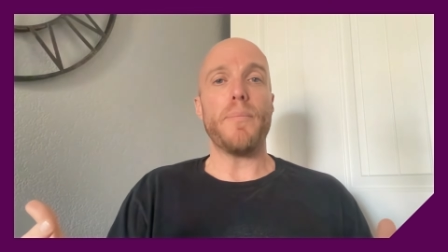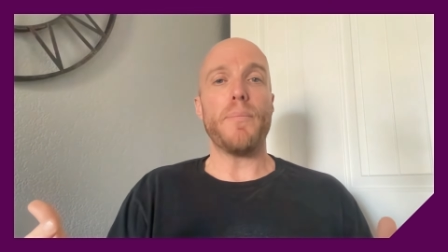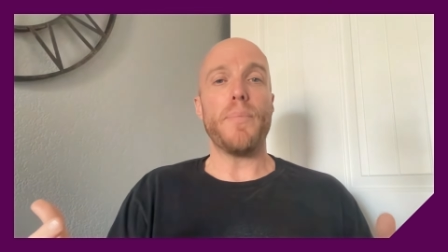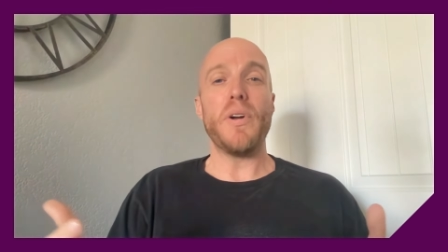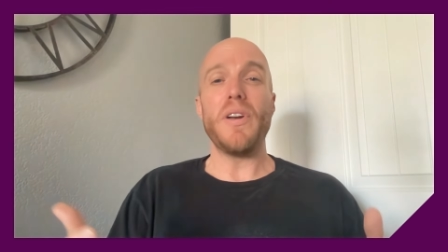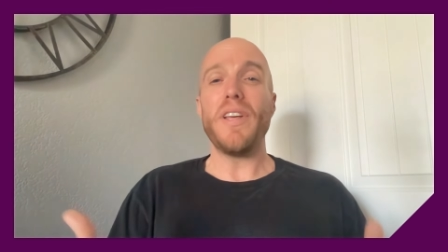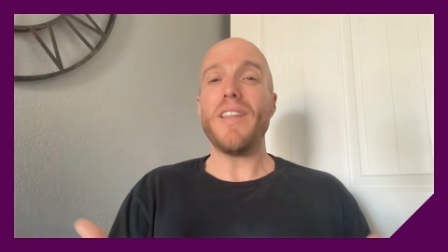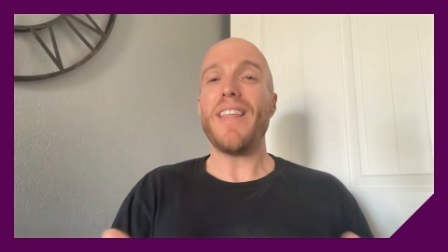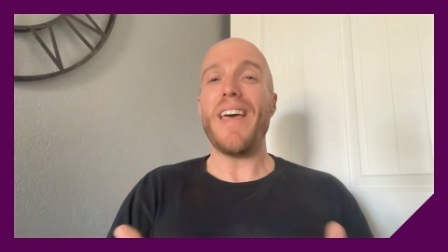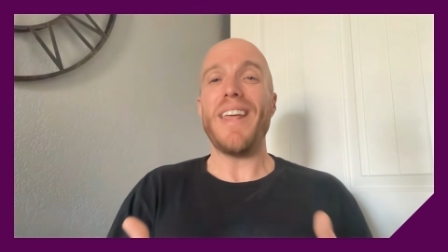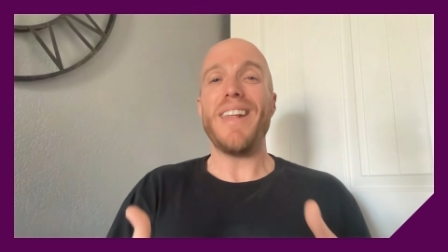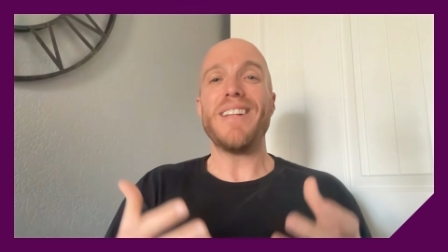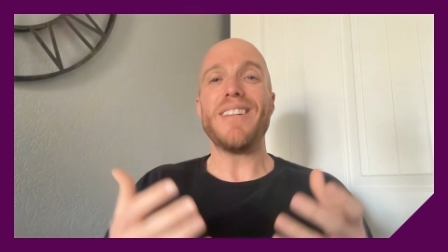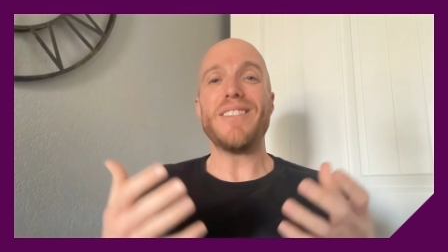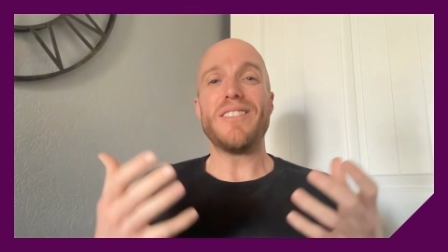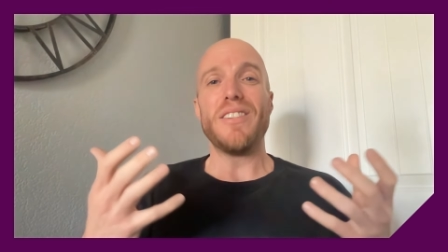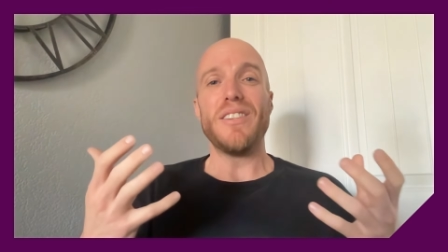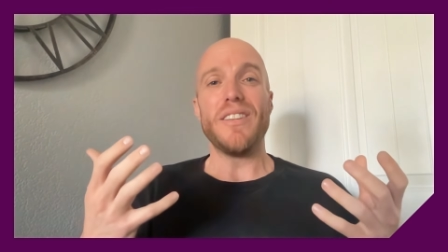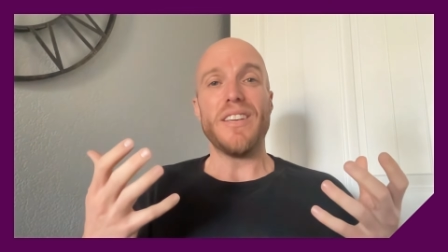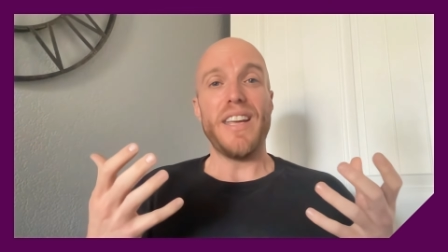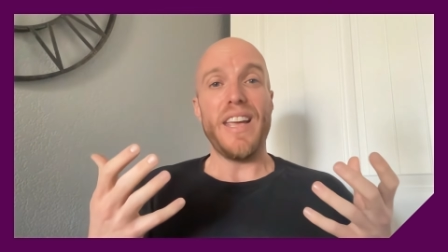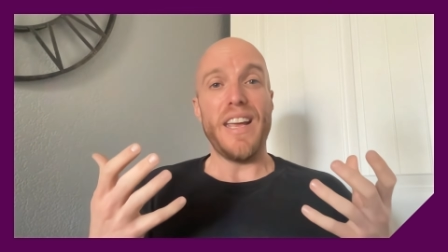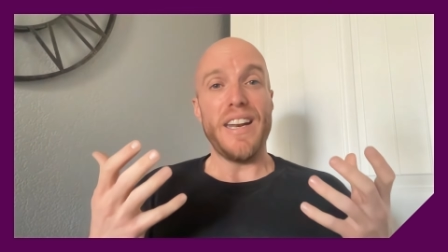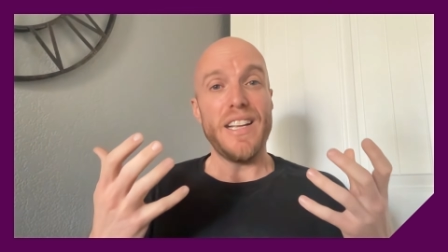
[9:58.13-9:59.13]
putting that
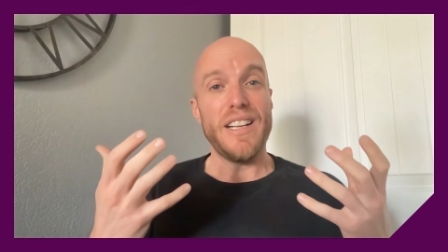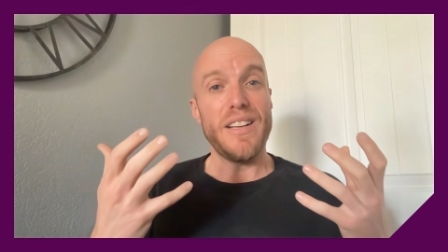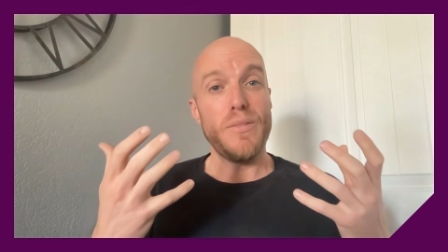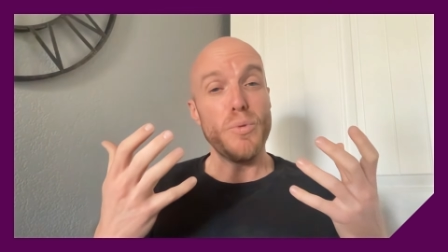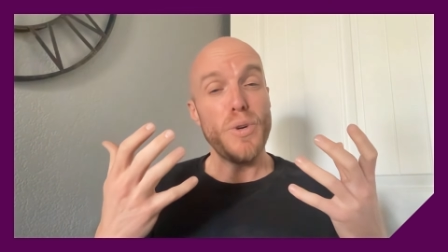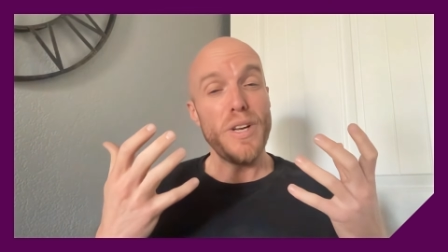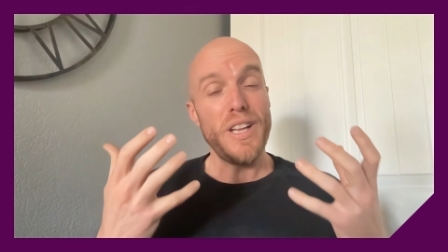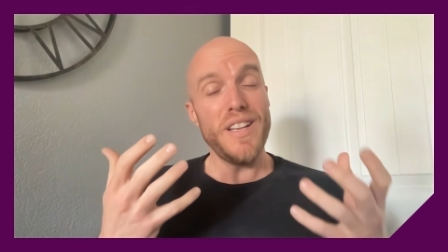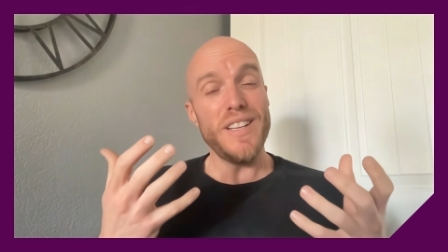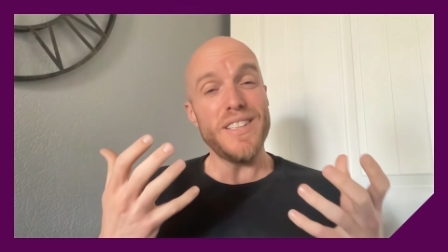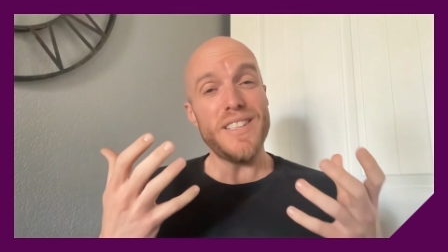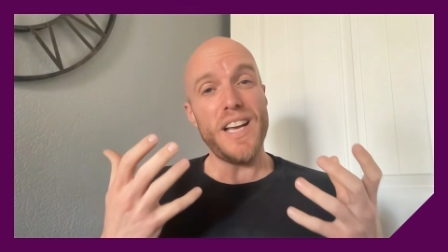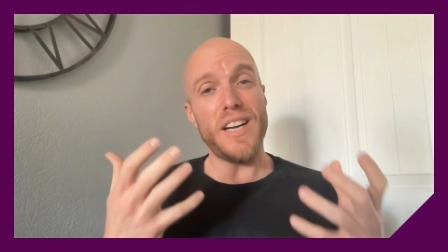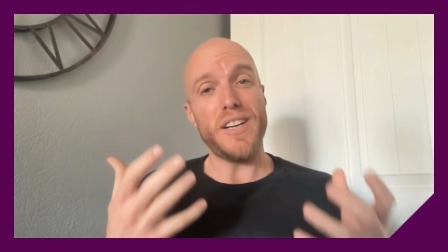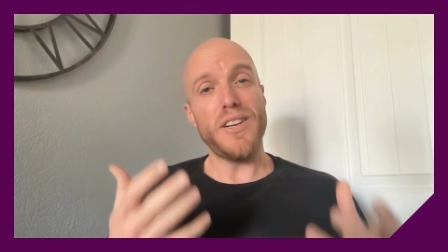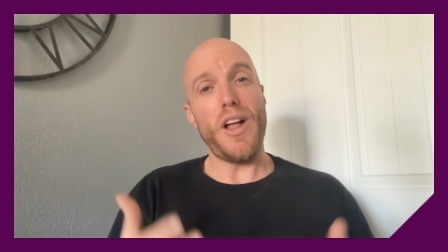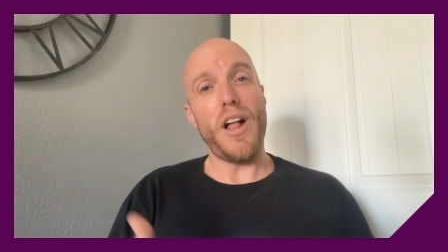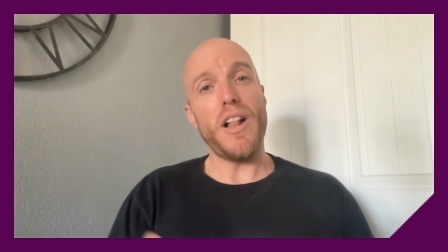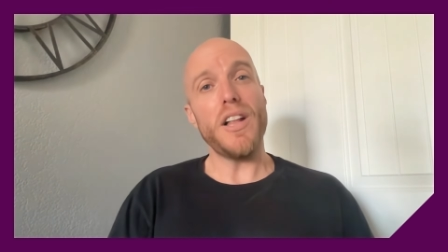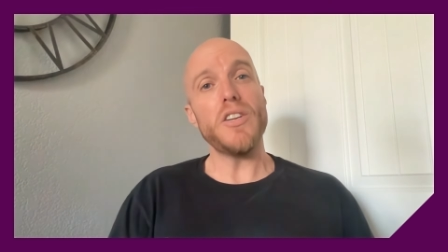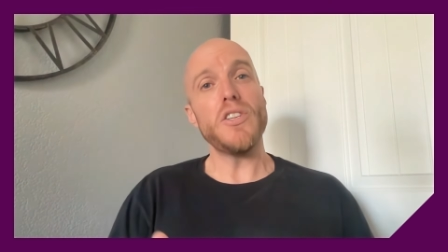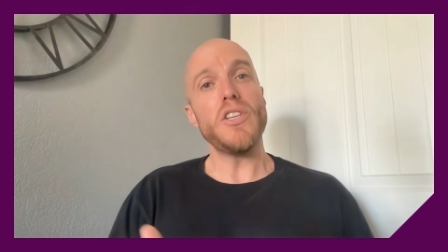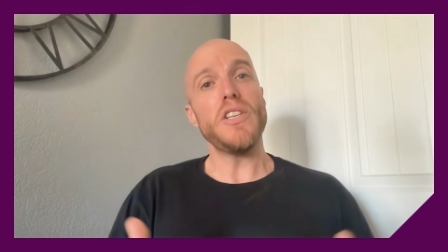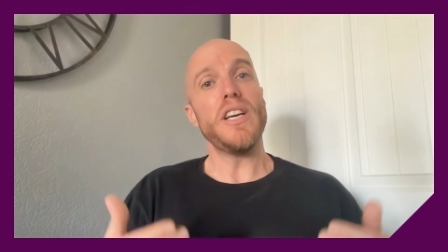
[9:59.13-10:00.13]
into getting really the
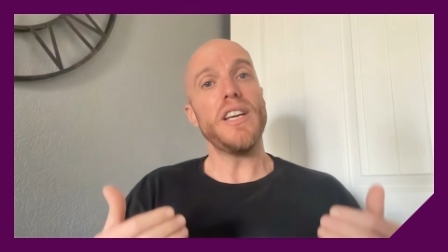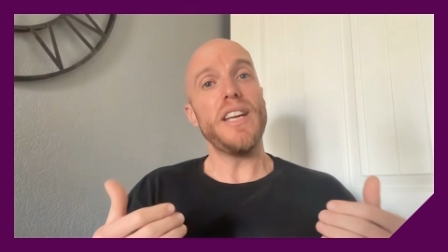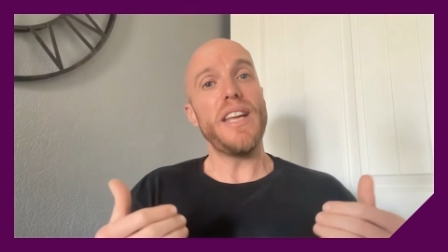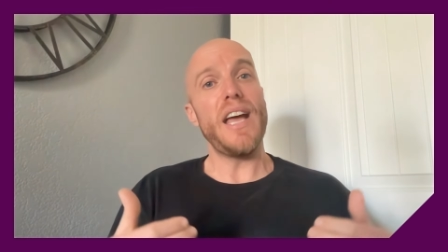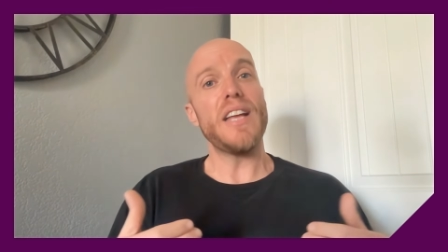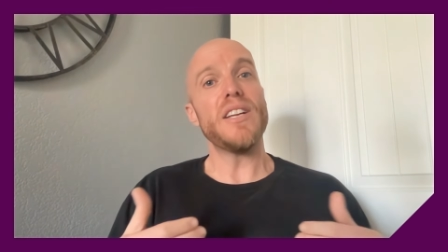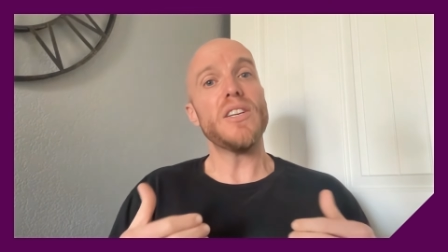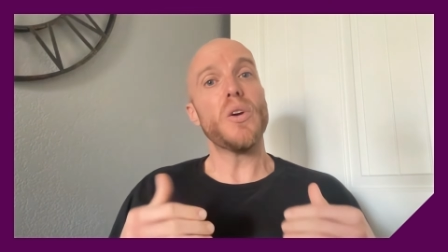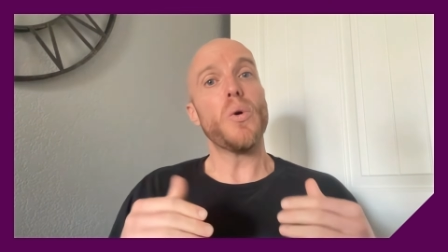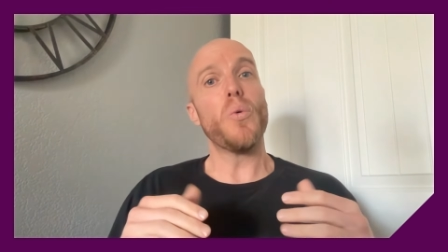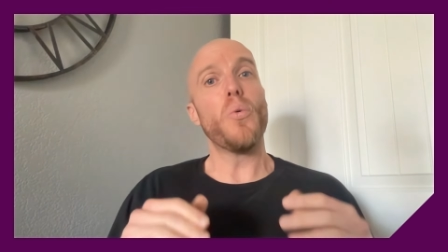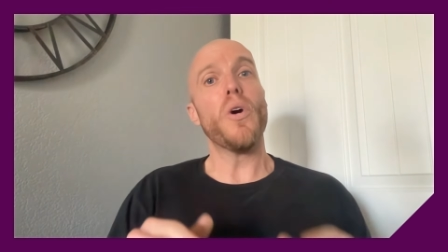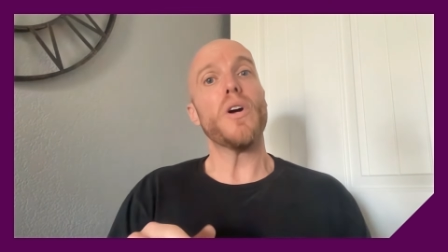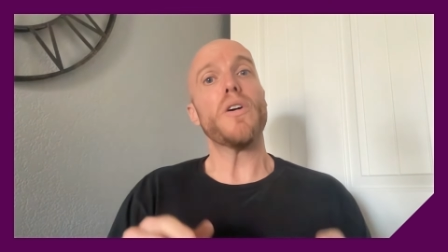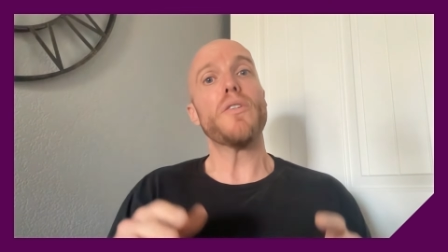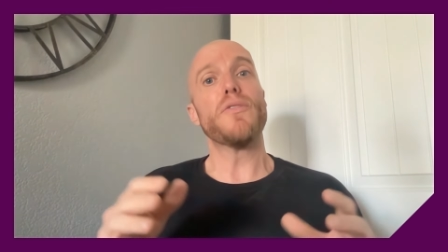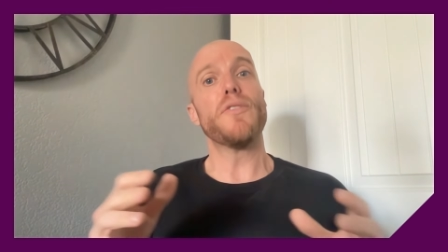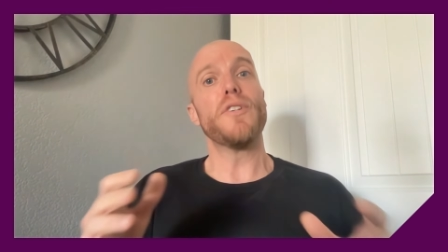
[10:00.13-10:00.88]
technology again to work